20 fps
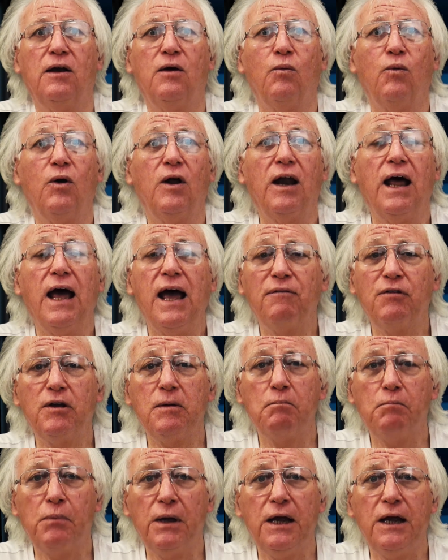Well,
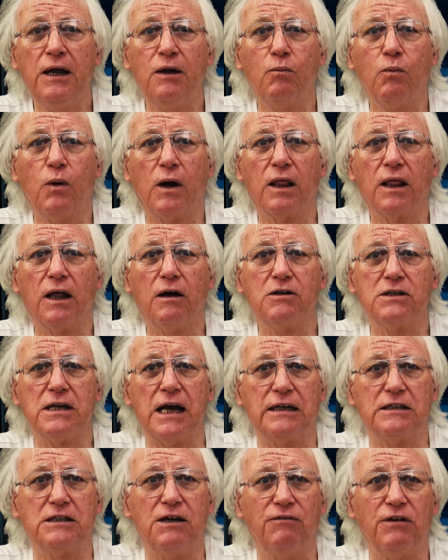having been one of those
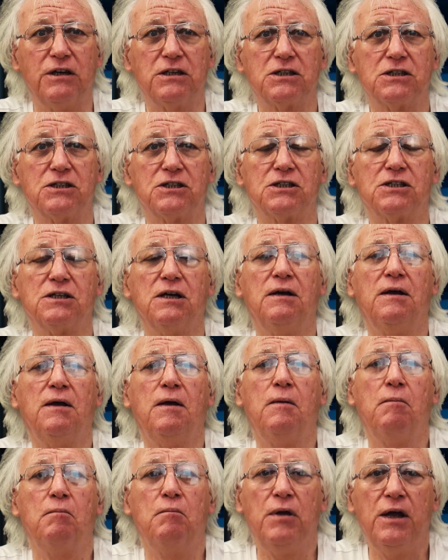activists,
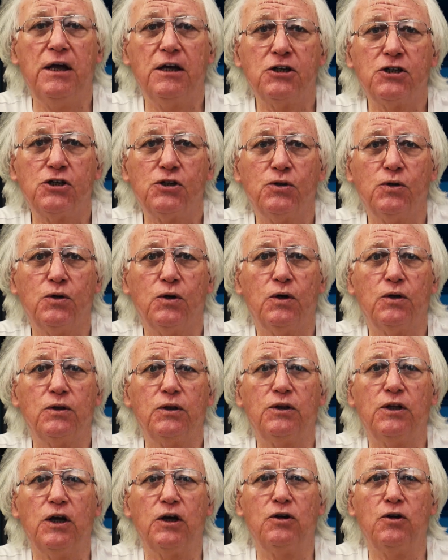be assured
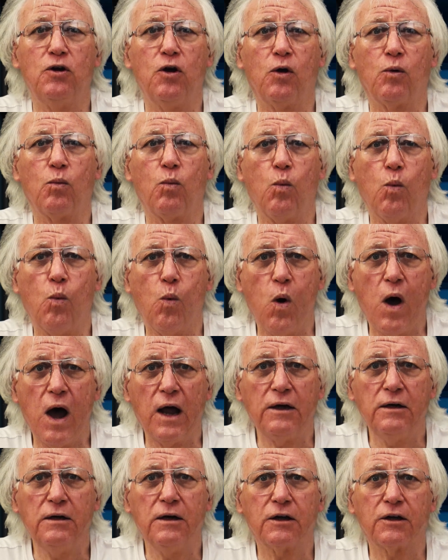that not
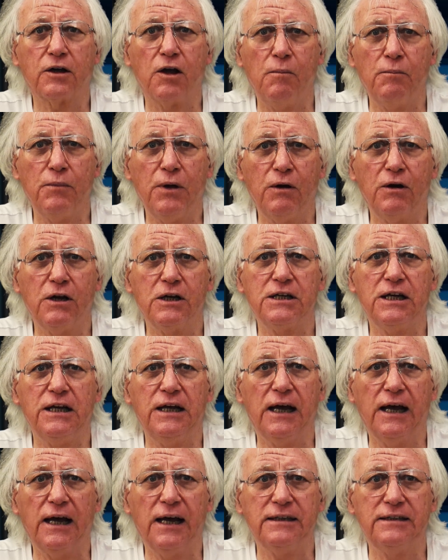one
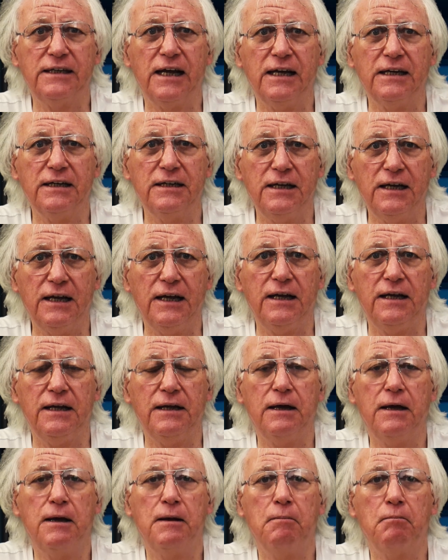community
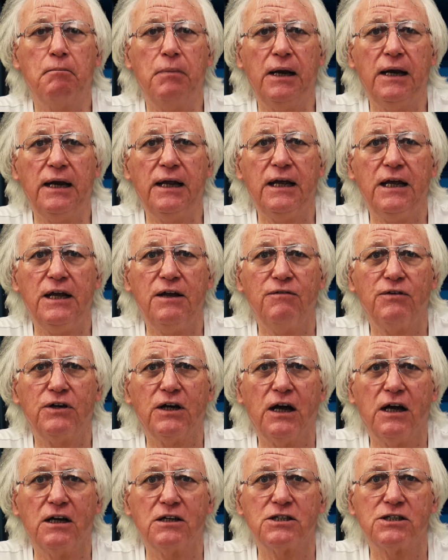attendee believed
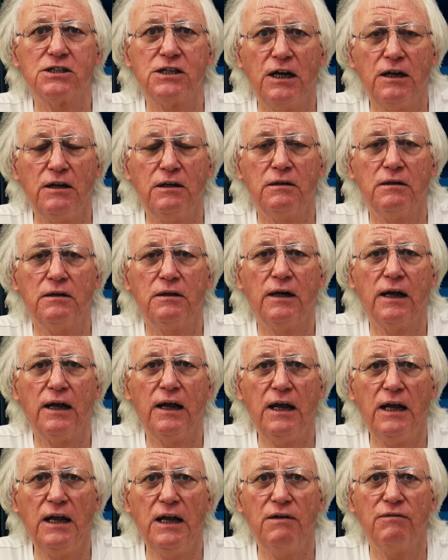a single
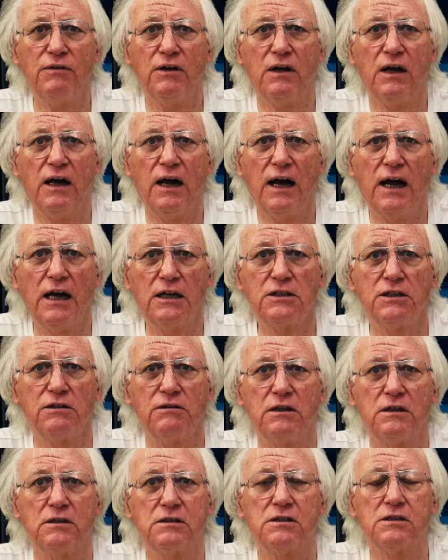evil
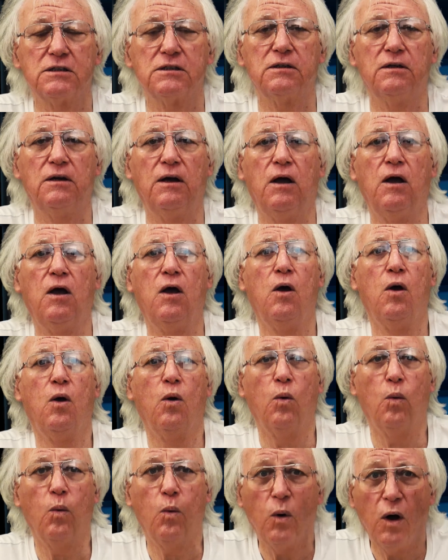utterance.
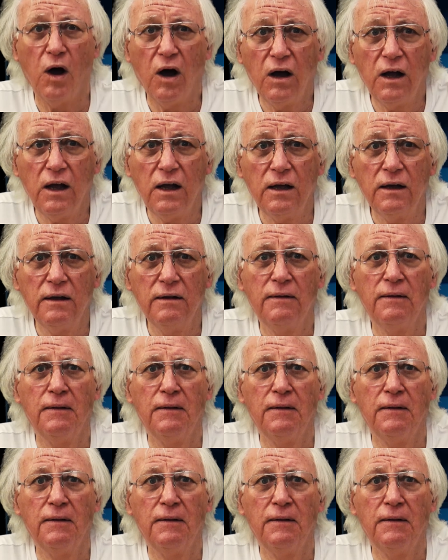Why?